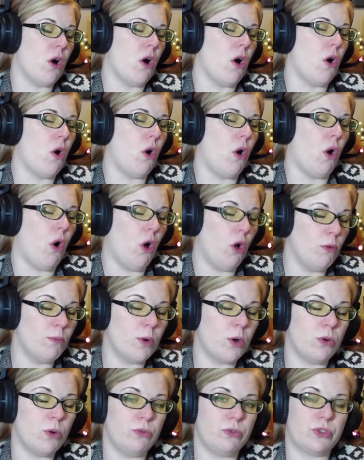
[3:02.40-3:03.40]

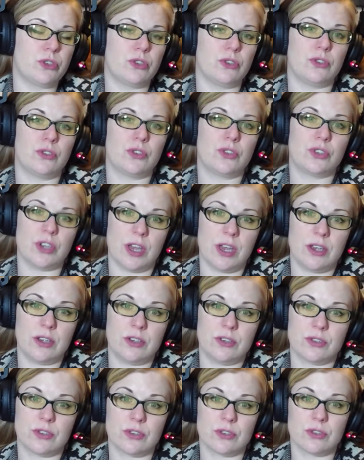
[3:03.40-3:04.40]
almost
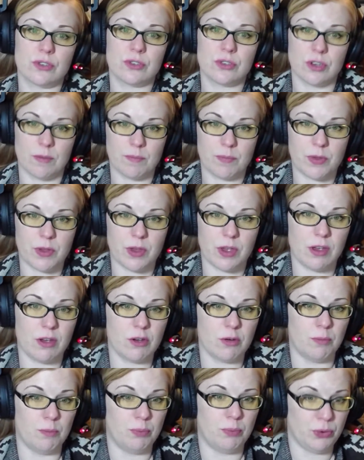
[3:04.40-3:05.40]
says something
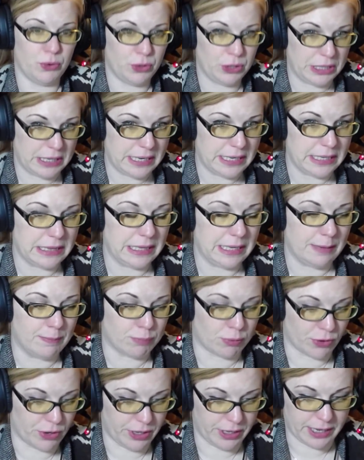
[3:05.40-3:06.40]
completely
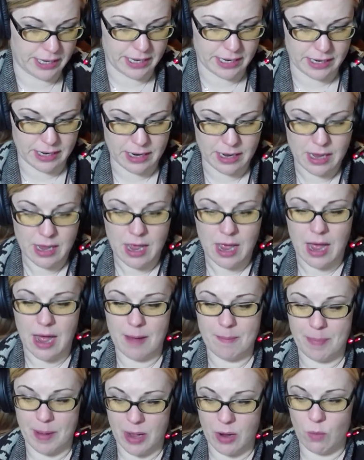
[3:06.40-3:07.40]
brilliant
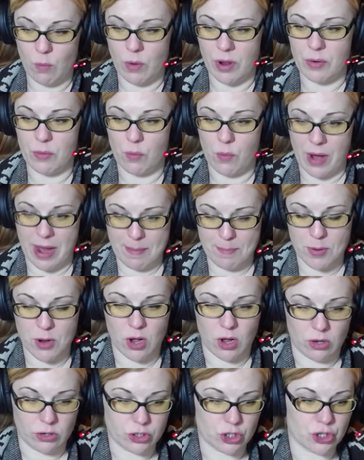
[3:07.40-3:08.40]
about what rape
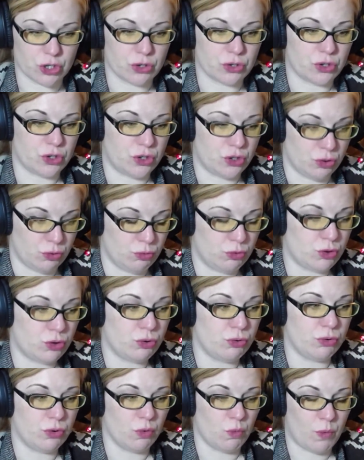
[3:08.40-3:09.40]
cultures do
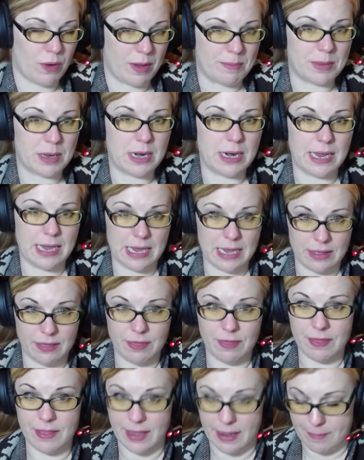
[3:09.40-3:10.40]
to the women
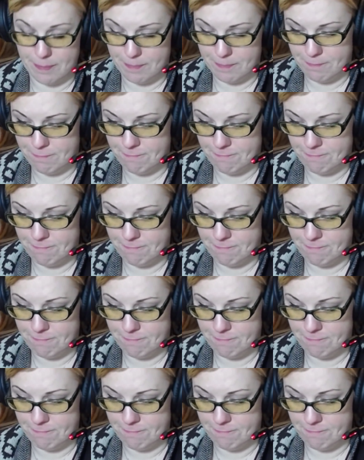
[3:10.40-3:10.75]
in them.